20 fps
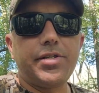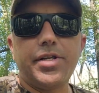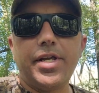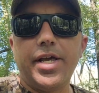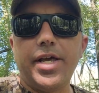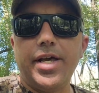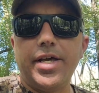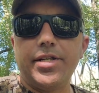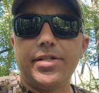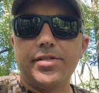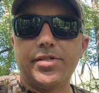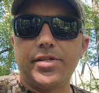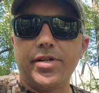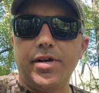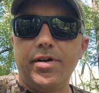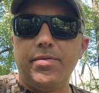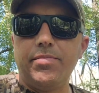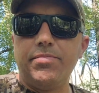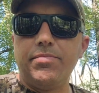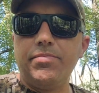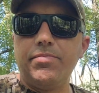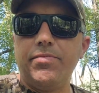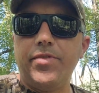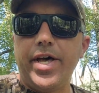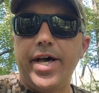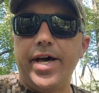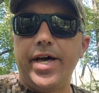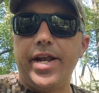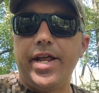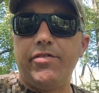and some
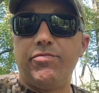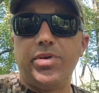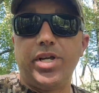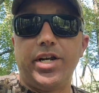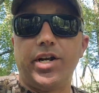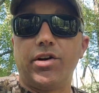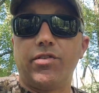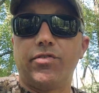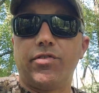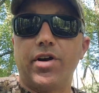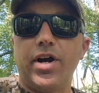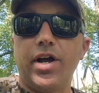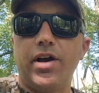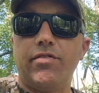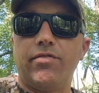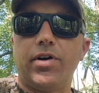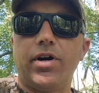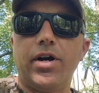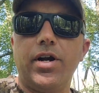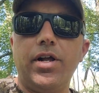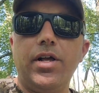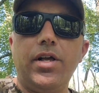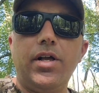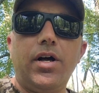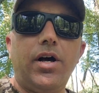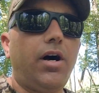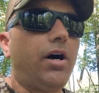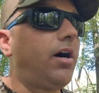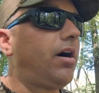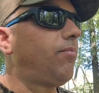that have been here forever.
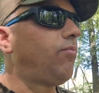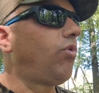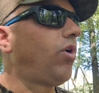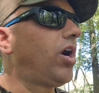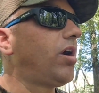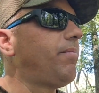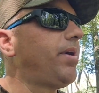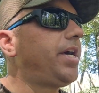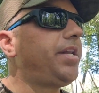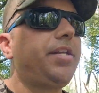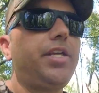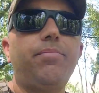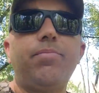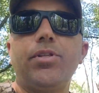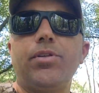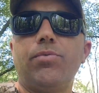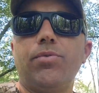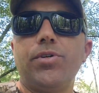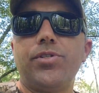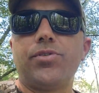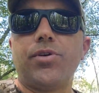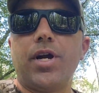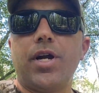Where I'm at deep in the woods right